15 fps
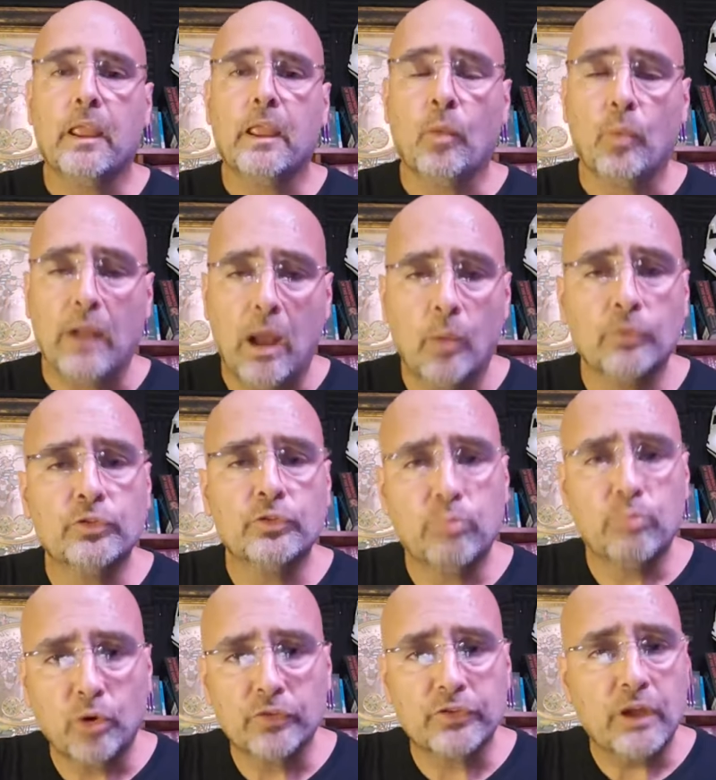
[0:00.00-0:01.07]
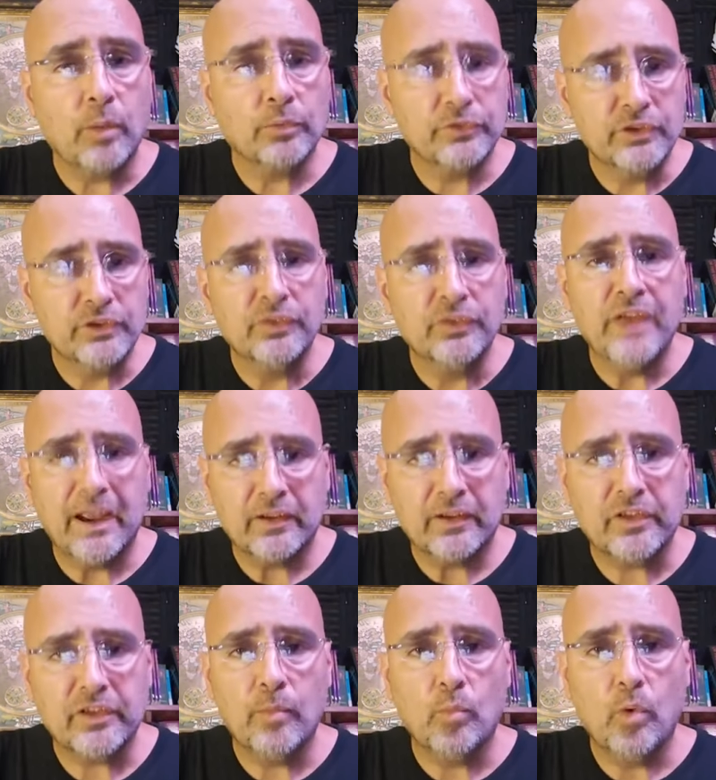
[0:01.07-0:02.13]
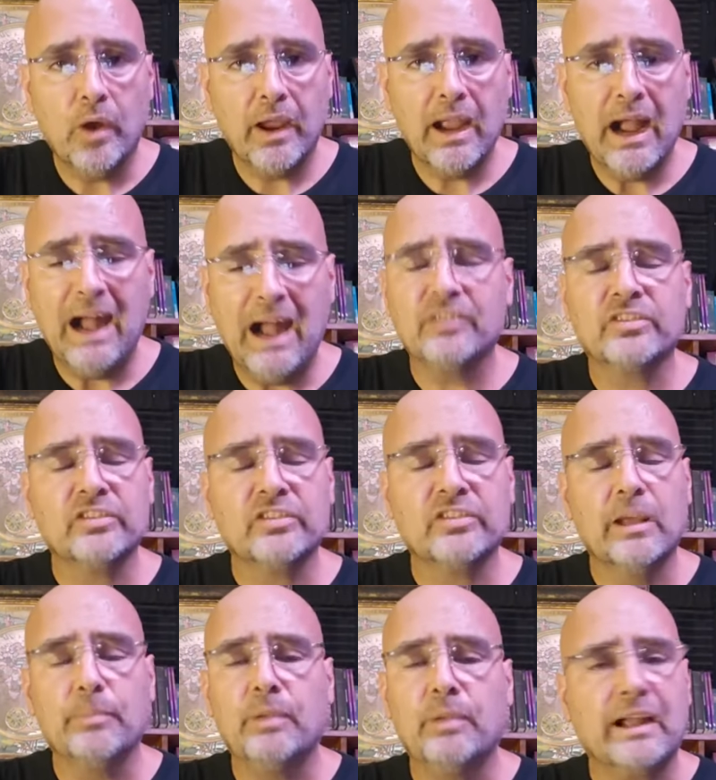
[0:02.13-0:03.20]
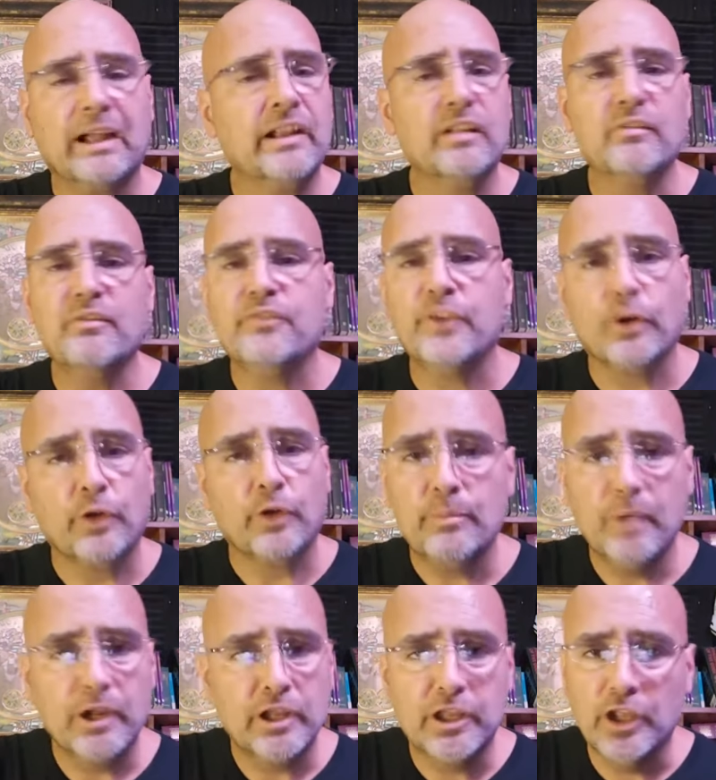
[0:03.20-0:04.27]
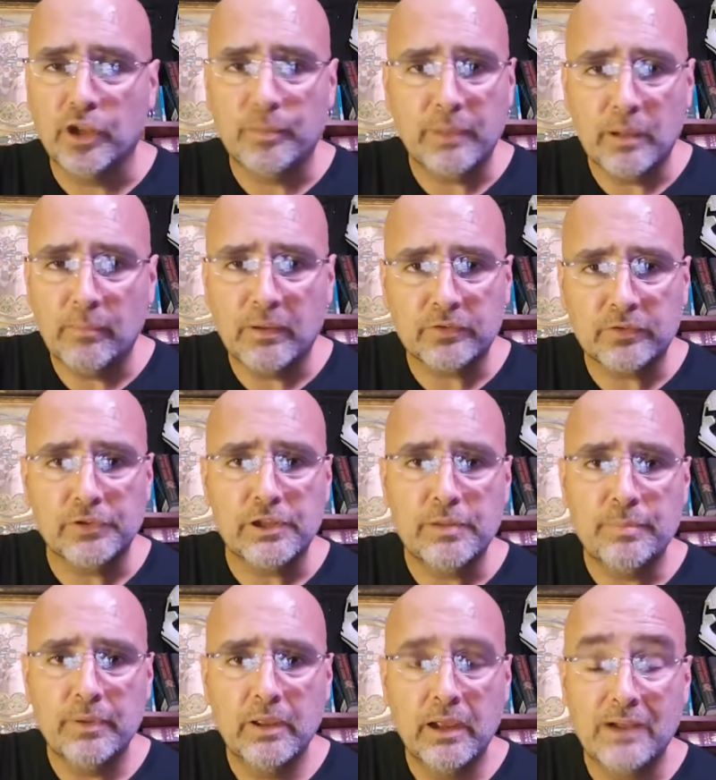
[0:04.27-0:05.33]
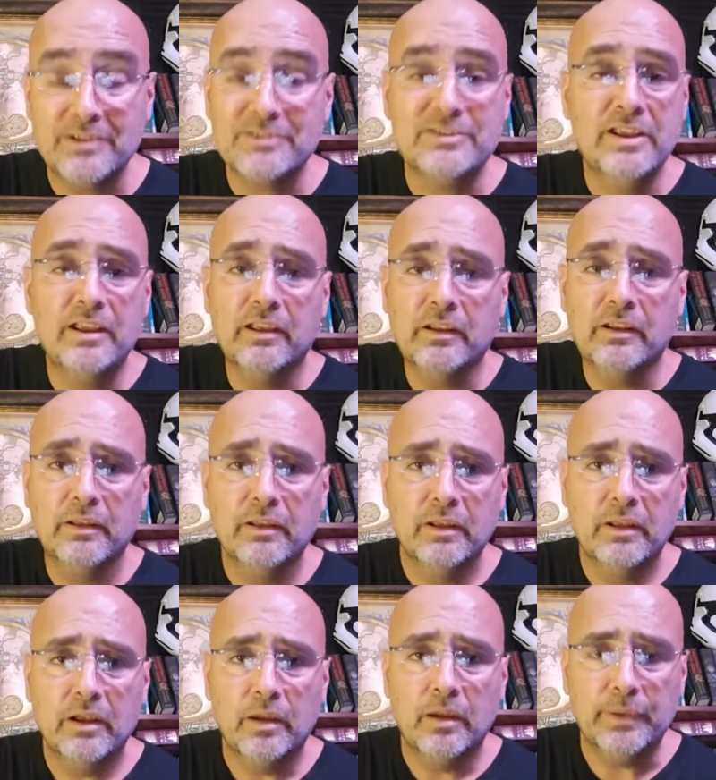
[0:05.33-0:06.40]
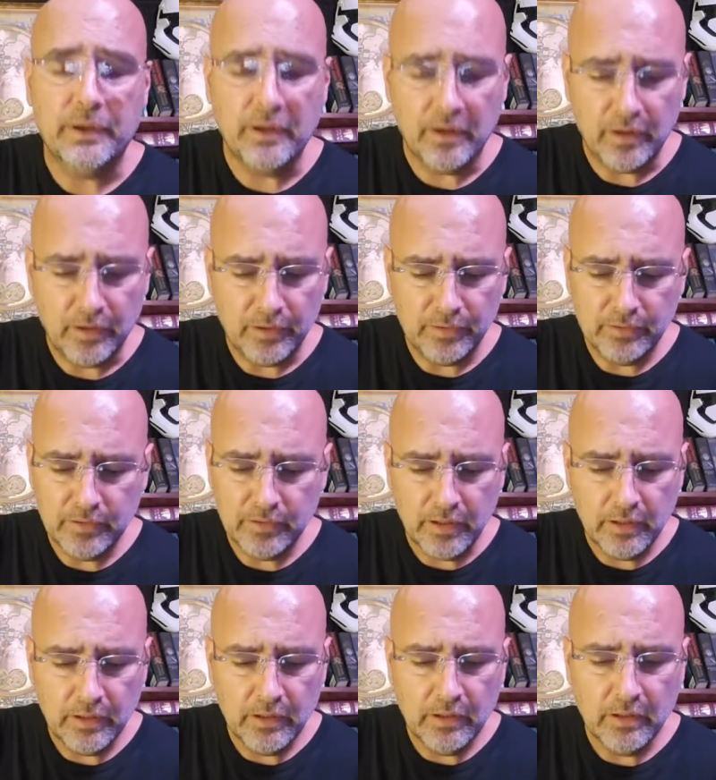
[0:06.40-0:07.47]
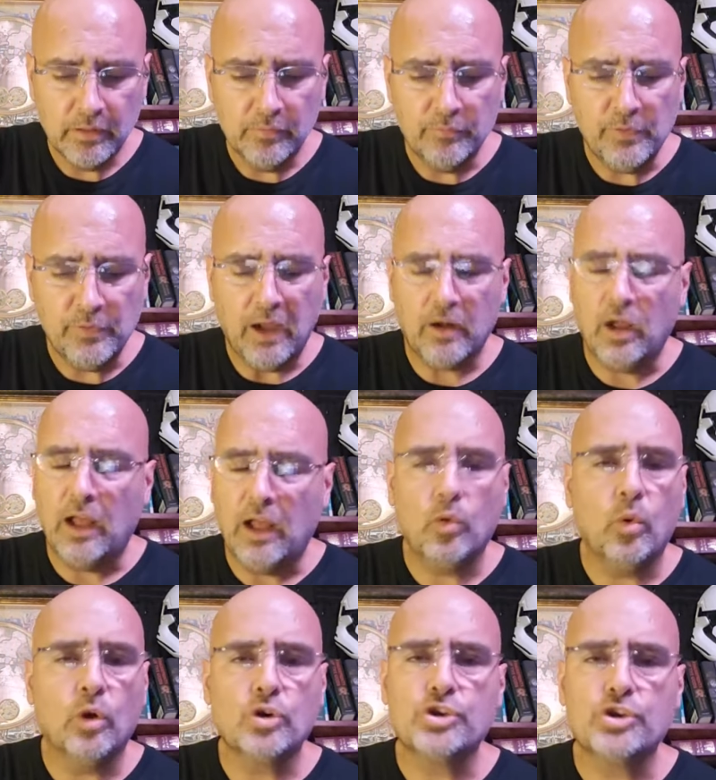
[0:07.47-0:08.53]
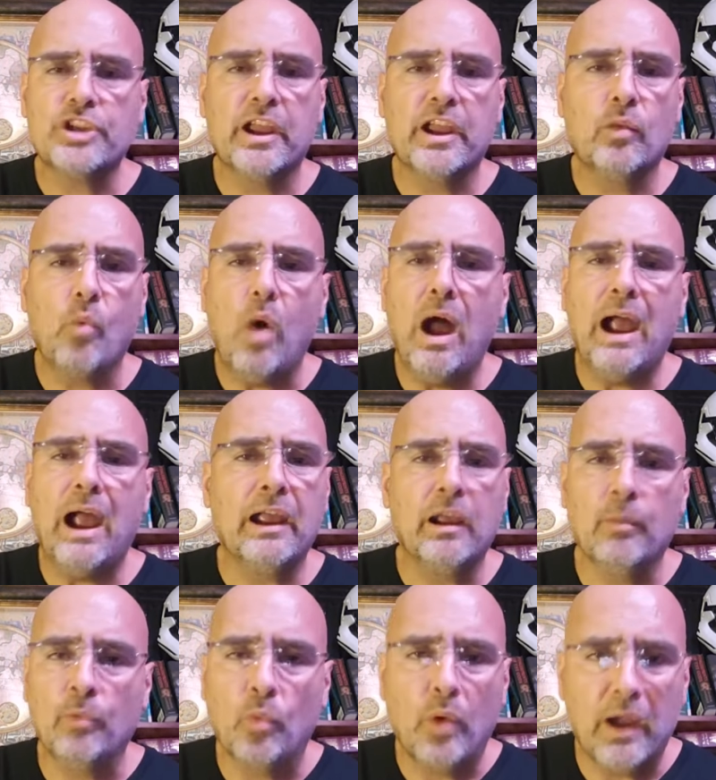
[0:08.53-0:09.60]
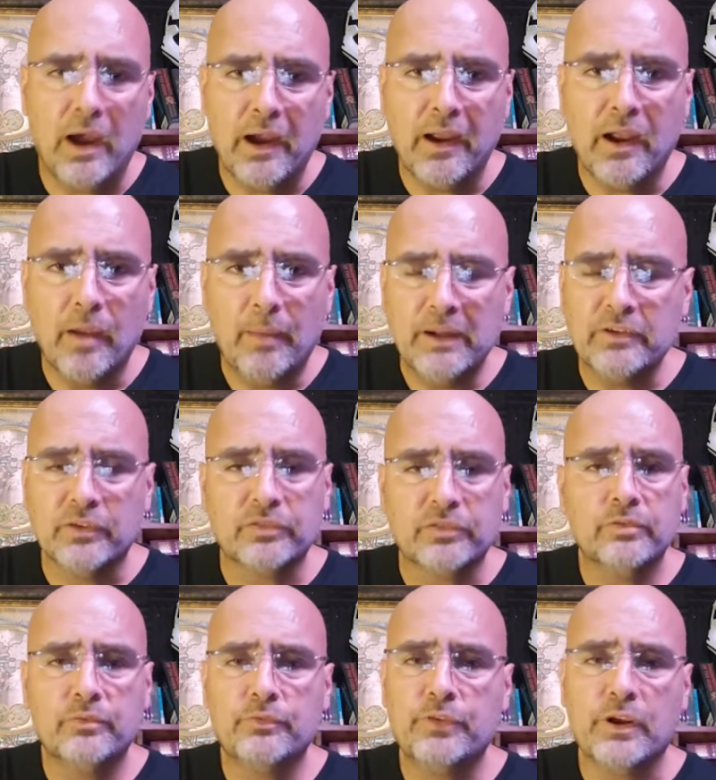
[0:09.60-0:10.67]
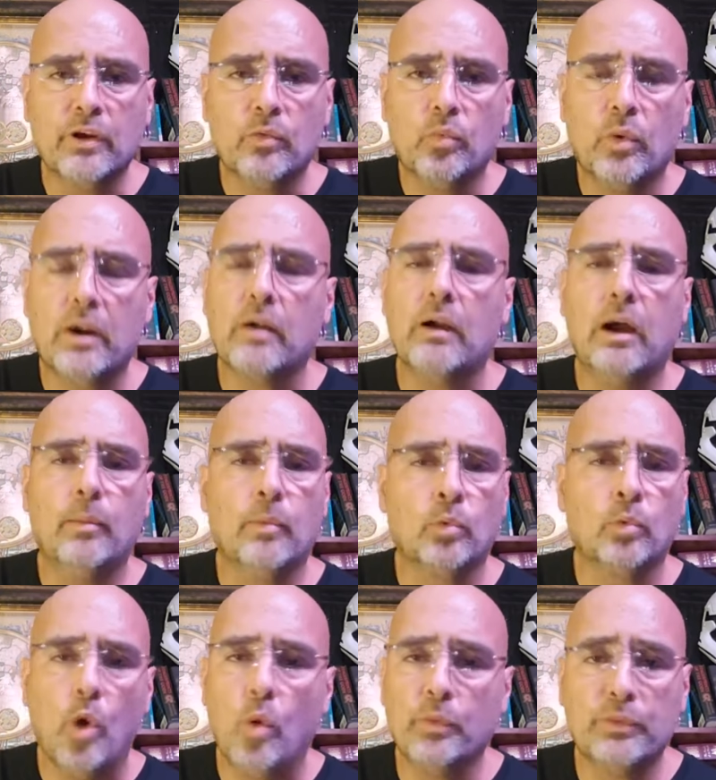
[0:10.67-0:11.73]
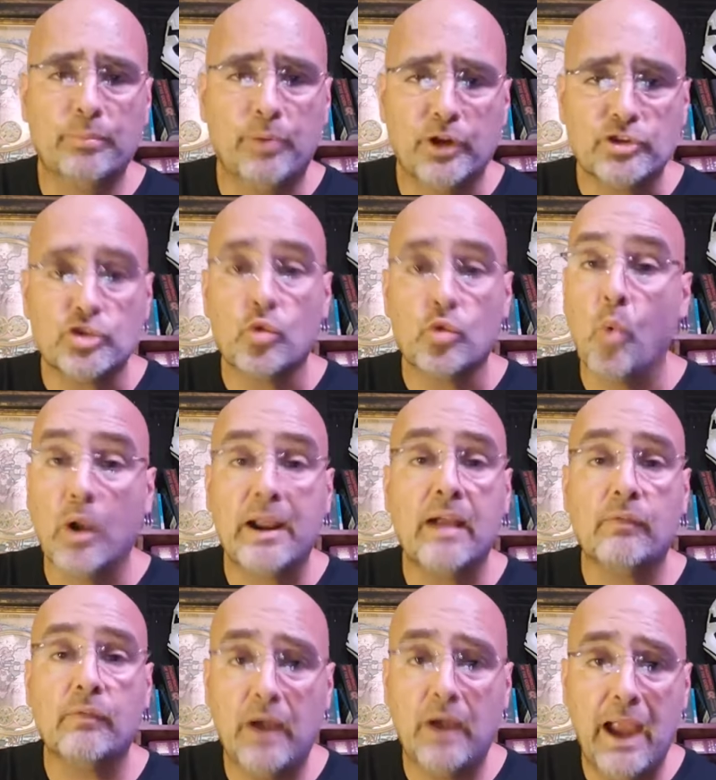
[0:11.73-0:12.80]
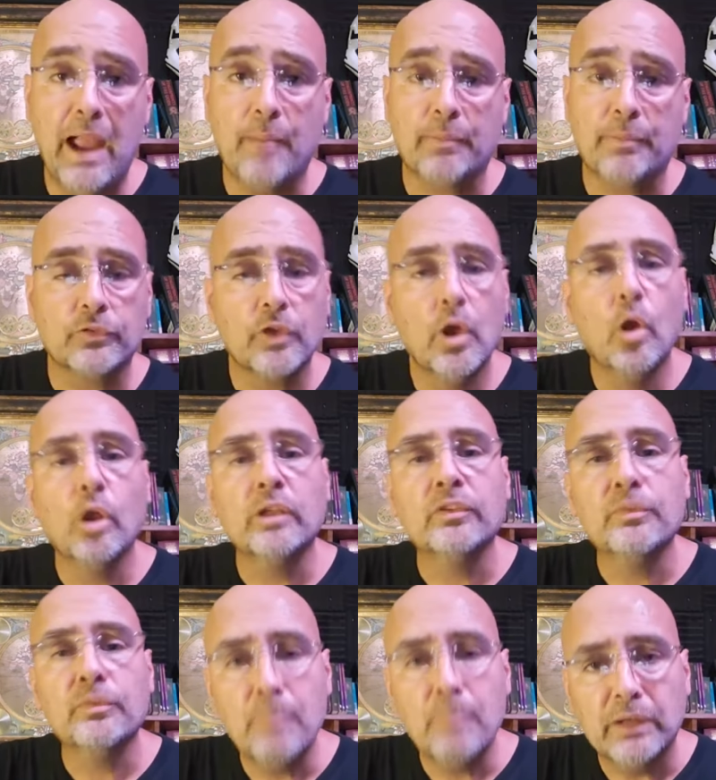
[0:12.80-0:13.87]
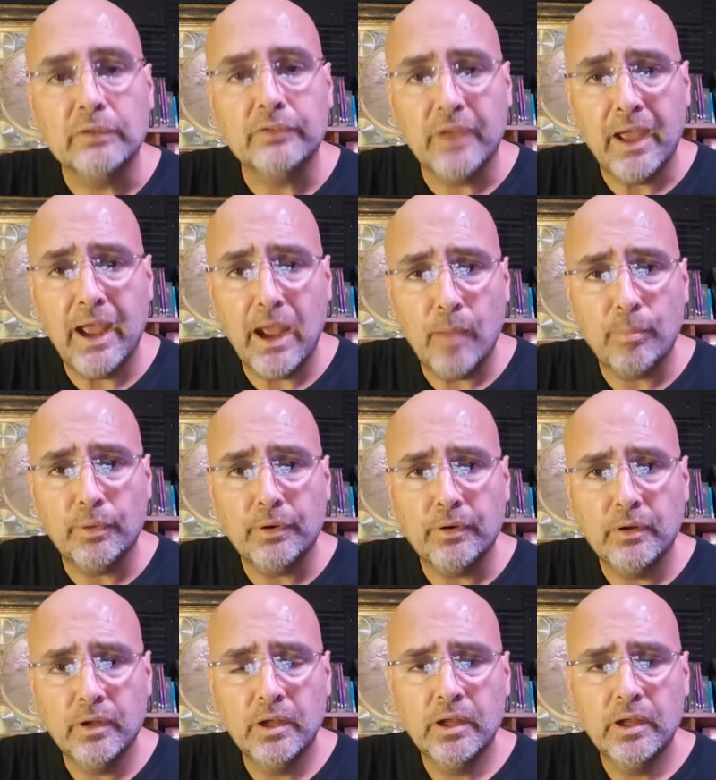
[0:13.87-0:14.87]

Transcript: And when I was in prison, I was the exact same way. I slept like I didn't fear anybody killing me in my sleep. I just did. I mean, I don't understand why I am the way I am. I just figured whatever, I'm gonna roll with the punches. Whatever happens is meant to happen.